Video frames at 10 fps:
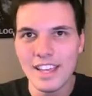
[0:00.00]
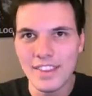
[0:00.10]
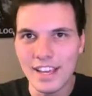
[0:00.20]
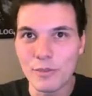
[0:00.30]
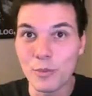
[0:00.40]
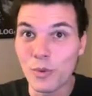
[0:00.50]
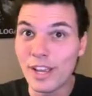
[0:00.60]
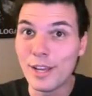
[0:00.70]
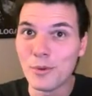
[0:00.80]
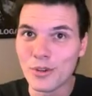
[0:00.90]
and they have
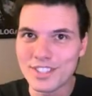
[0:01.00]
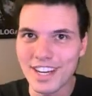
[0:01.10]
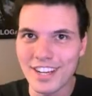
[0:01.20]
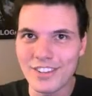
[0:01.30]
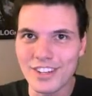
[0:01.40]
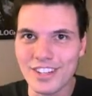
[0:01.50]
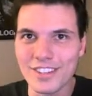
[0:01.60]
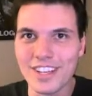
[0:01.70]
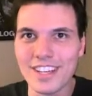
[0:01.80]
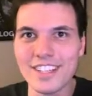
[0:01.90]
way more
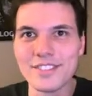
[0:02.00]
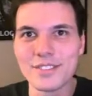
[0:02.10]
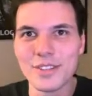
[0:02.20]
dialogue lines.